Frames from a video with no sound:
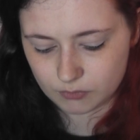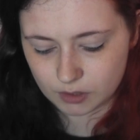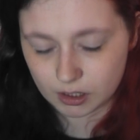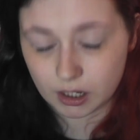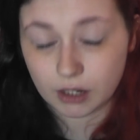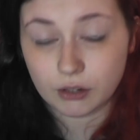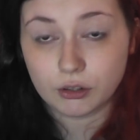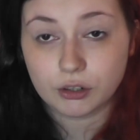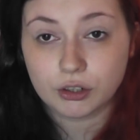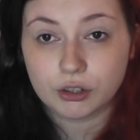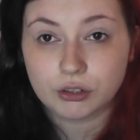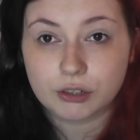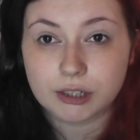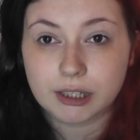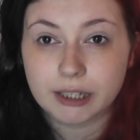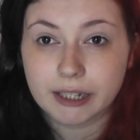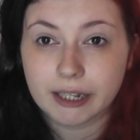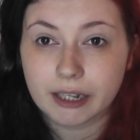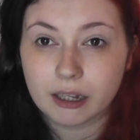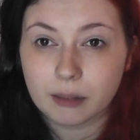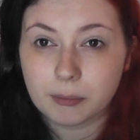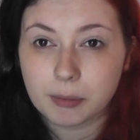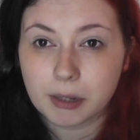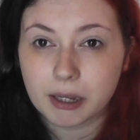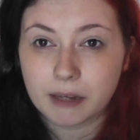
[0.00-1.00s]
I only use a
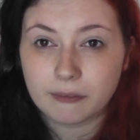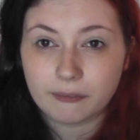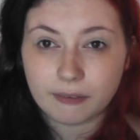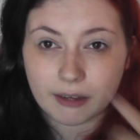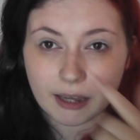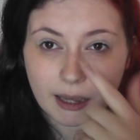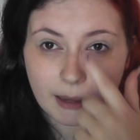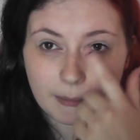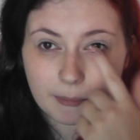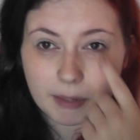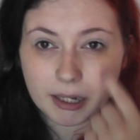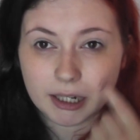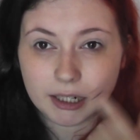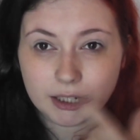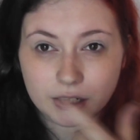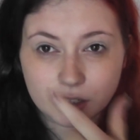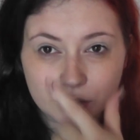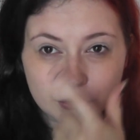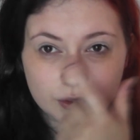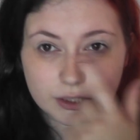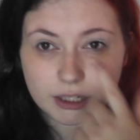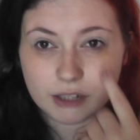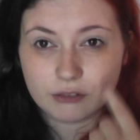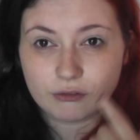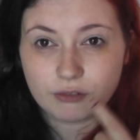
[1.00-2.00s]
little bit of it. I mainly
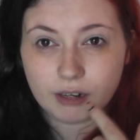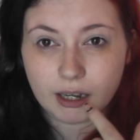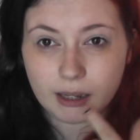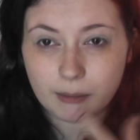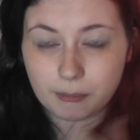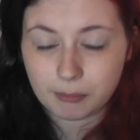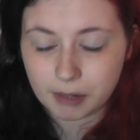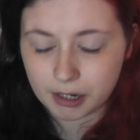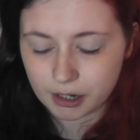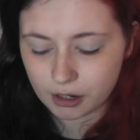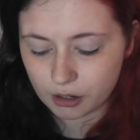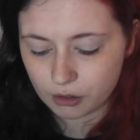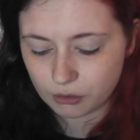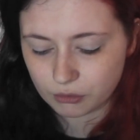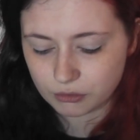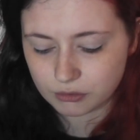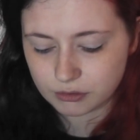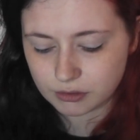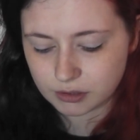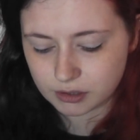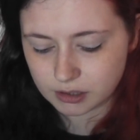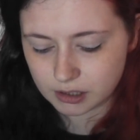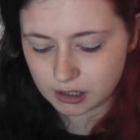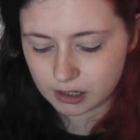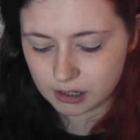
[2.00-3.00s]
use it around my
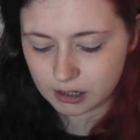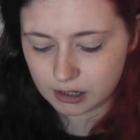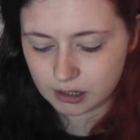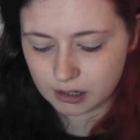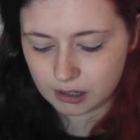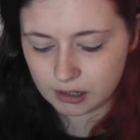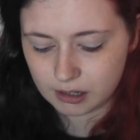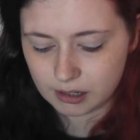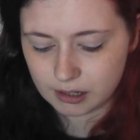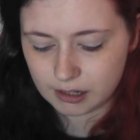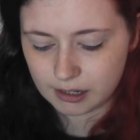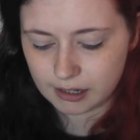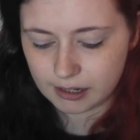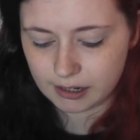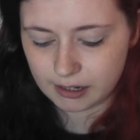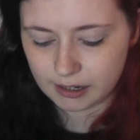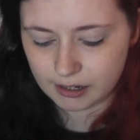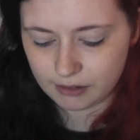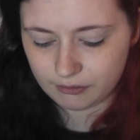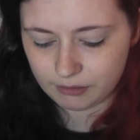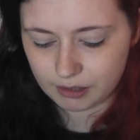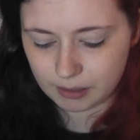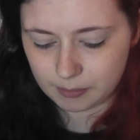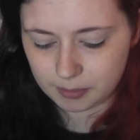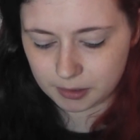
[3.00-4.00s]
nose
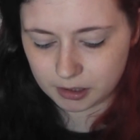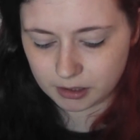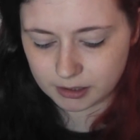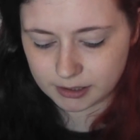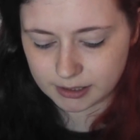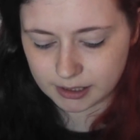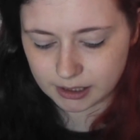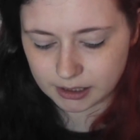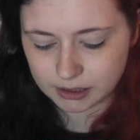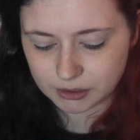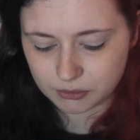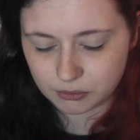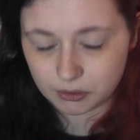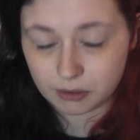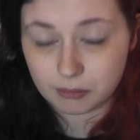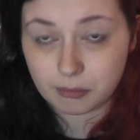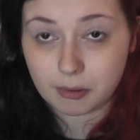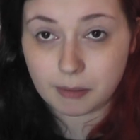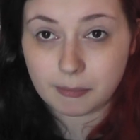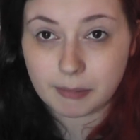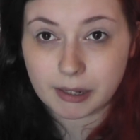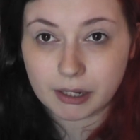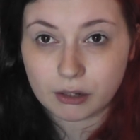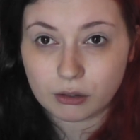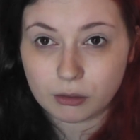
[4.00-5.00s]
area because that's where my
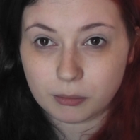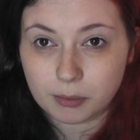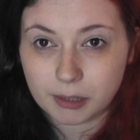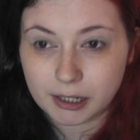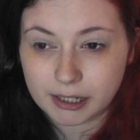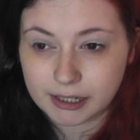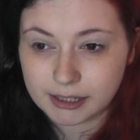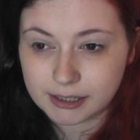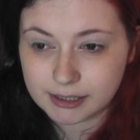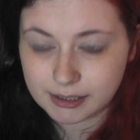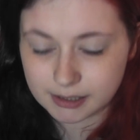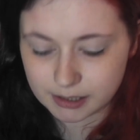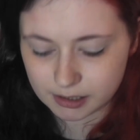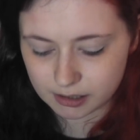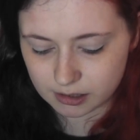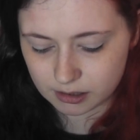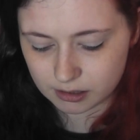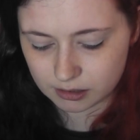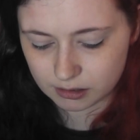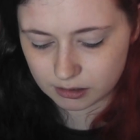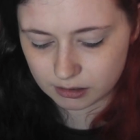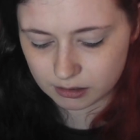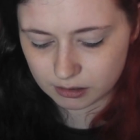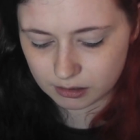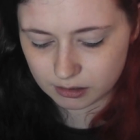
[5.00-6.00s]
makeup likes to
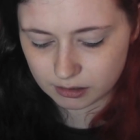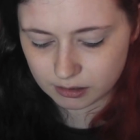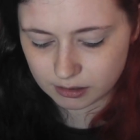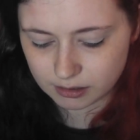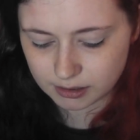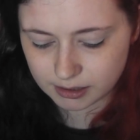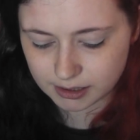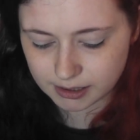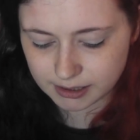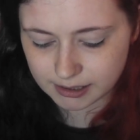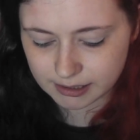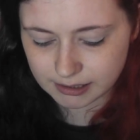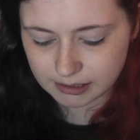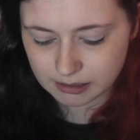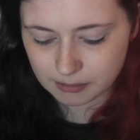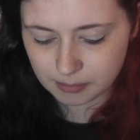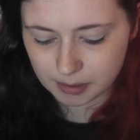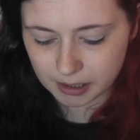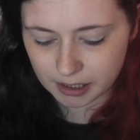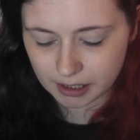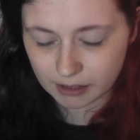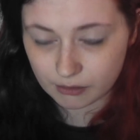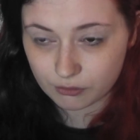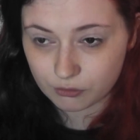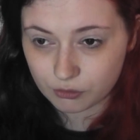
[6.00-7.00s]

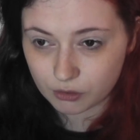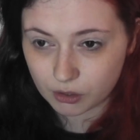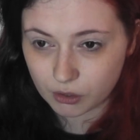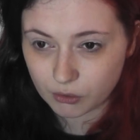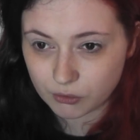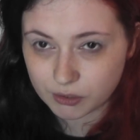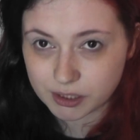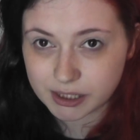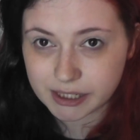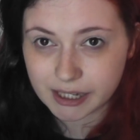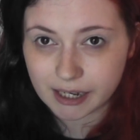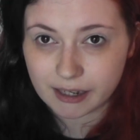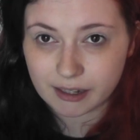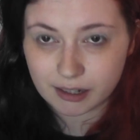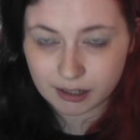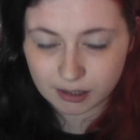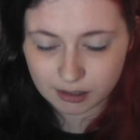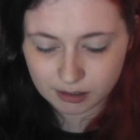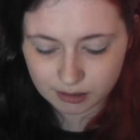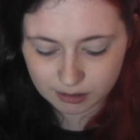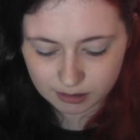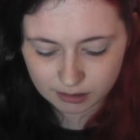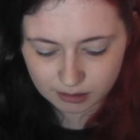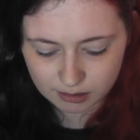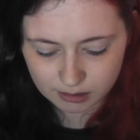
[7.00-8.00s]
disappear throughout the day.
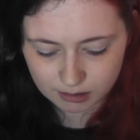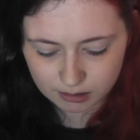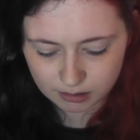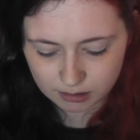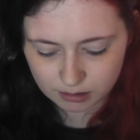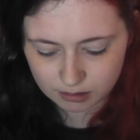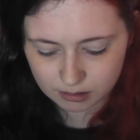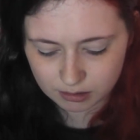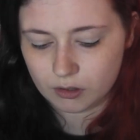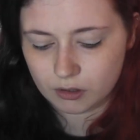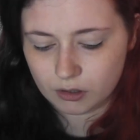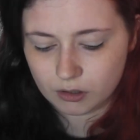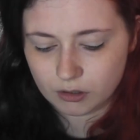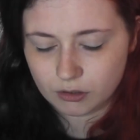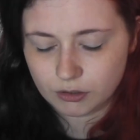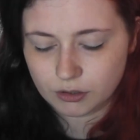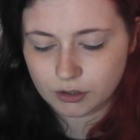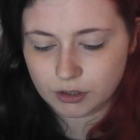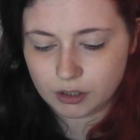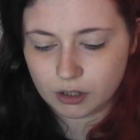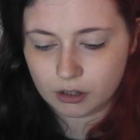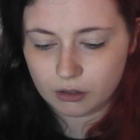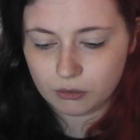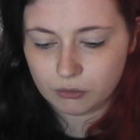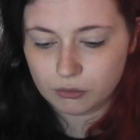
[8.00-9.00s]

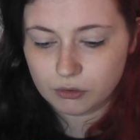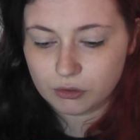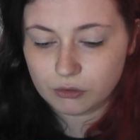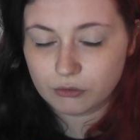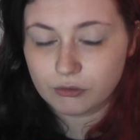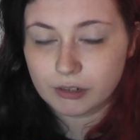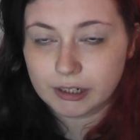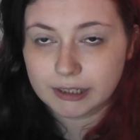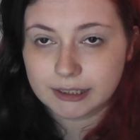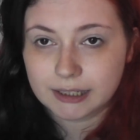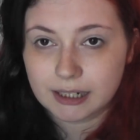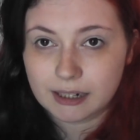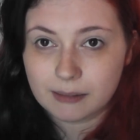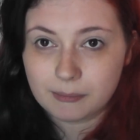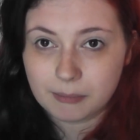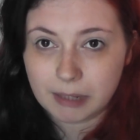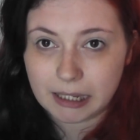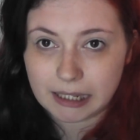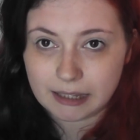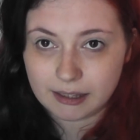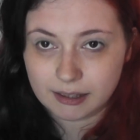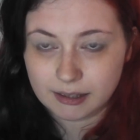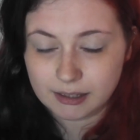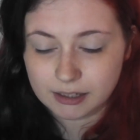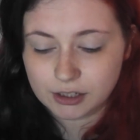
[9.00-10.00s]
So the reason I'm
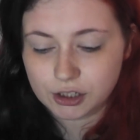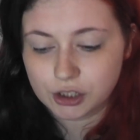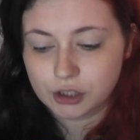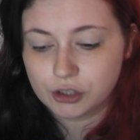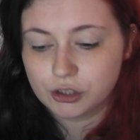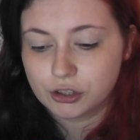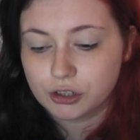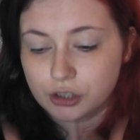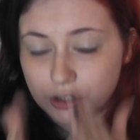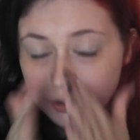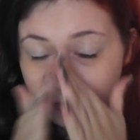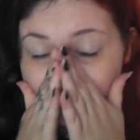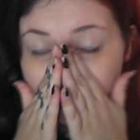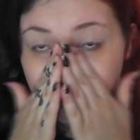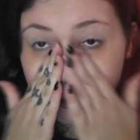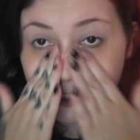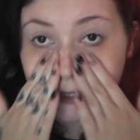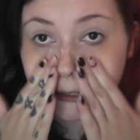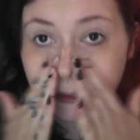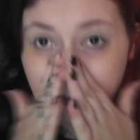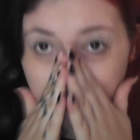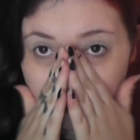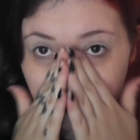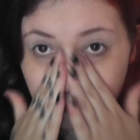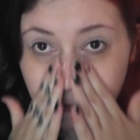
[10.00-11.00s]
making this YouTube
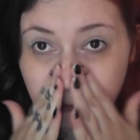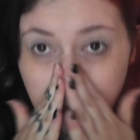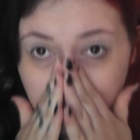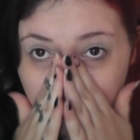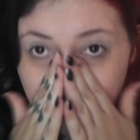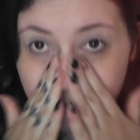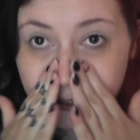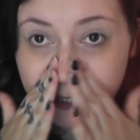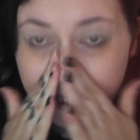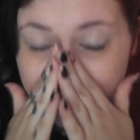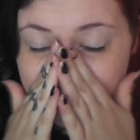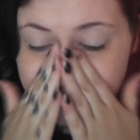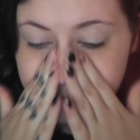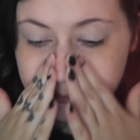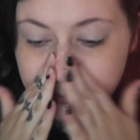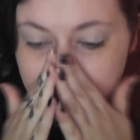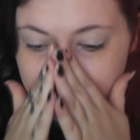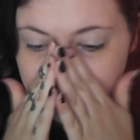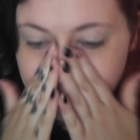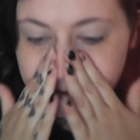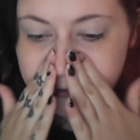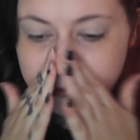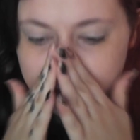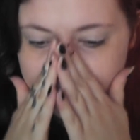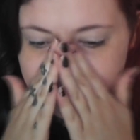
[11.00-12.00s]
channel is
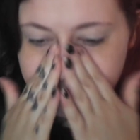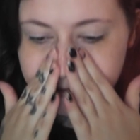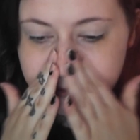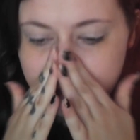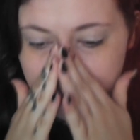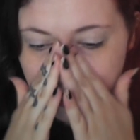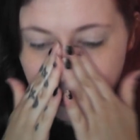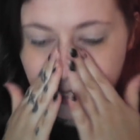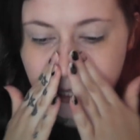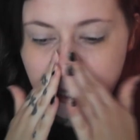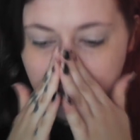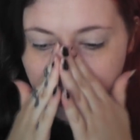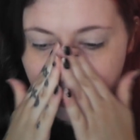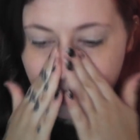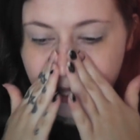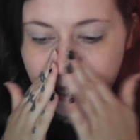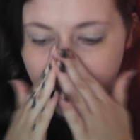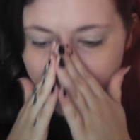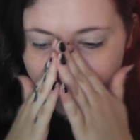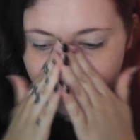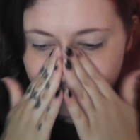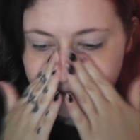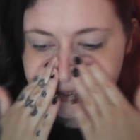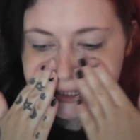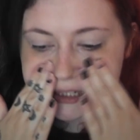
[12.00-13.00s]
because
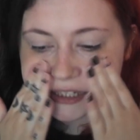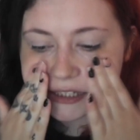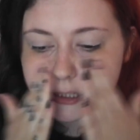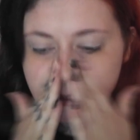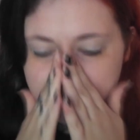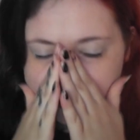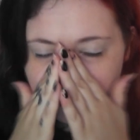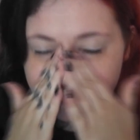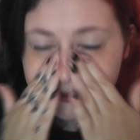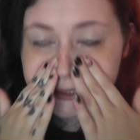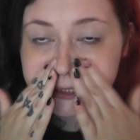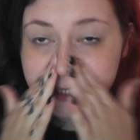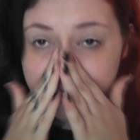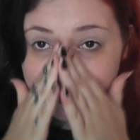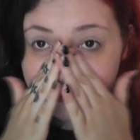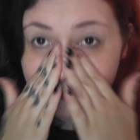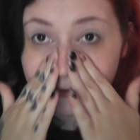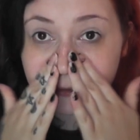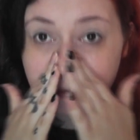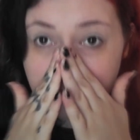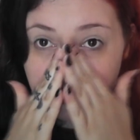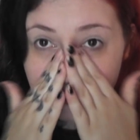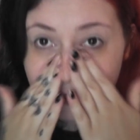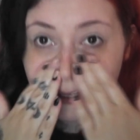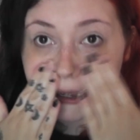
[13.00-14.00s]
ever since I was
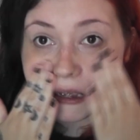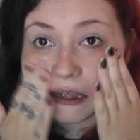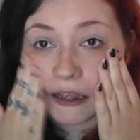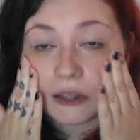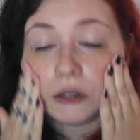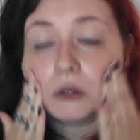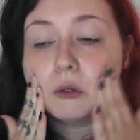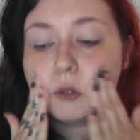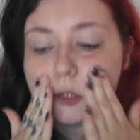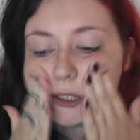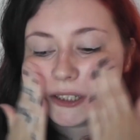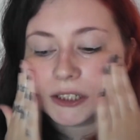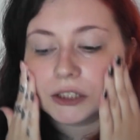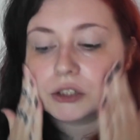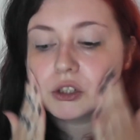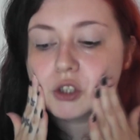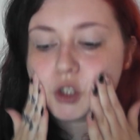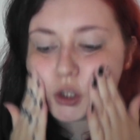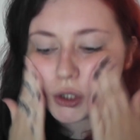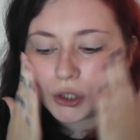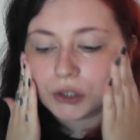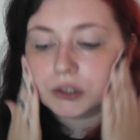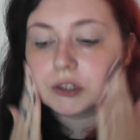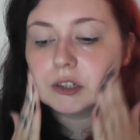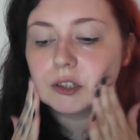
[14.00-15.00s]
little I always
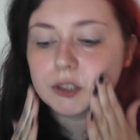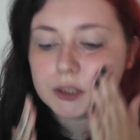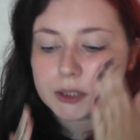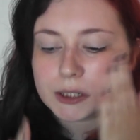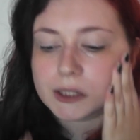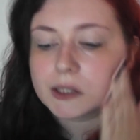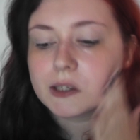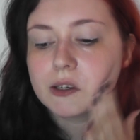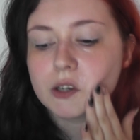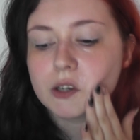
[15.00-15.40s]
enjoyed